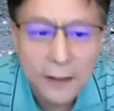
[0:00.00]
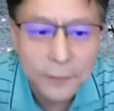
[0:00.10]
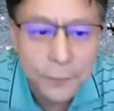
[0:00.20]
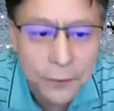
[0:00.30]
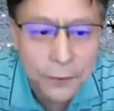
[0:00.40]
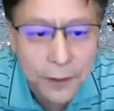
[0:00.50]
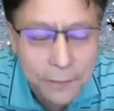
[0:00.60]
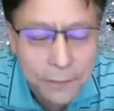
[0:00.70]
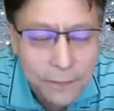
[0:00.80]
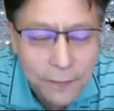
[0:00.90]
program
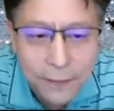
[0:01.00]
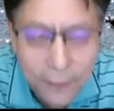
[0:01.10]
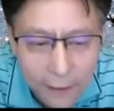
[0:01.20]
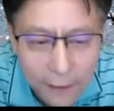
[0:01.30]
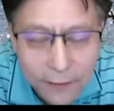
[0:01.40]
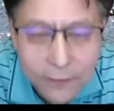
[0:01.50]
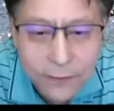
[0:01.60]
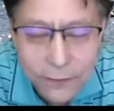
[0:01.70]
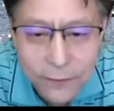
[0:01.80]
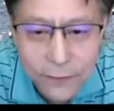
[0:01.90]

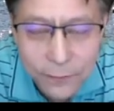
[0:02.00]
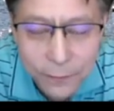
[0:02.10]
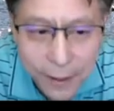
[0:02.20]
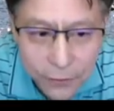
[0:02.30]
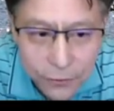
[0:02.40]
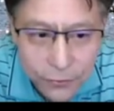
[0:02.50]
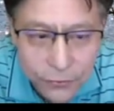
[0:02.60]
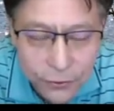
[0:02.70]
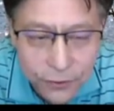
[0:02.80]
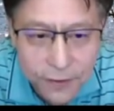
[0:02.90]
meant to
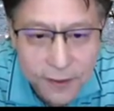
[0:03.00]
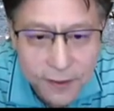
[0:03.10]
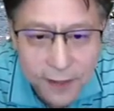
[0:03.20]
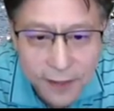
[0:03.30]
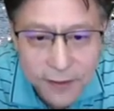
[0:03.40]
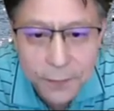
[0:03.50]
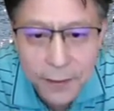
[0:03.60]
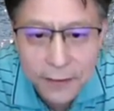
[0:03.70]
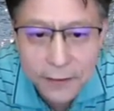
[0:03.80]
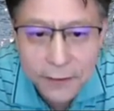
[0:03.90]
serve as a test bed
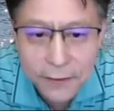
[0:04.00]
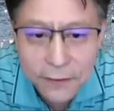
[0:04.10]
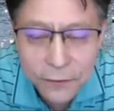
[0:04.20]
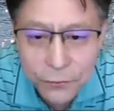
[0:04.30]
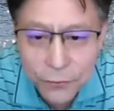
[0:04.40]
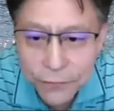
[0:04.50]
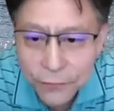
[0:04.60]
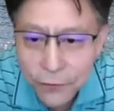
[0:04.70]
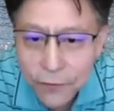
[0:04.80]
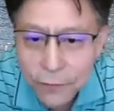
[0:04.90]
to
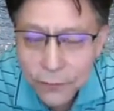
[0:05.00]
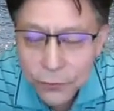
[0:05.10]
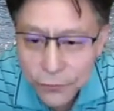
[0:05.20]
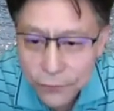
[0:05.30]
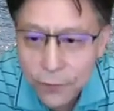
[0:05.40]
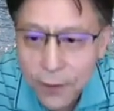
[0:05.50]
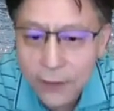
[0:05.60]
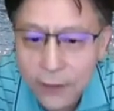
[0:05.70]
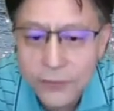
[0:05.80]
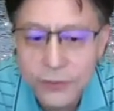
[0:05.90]
reform
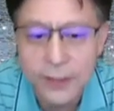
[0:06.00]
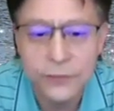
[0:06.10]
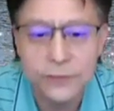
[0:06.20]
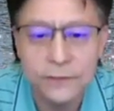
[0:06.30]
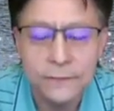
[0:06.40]
higher education.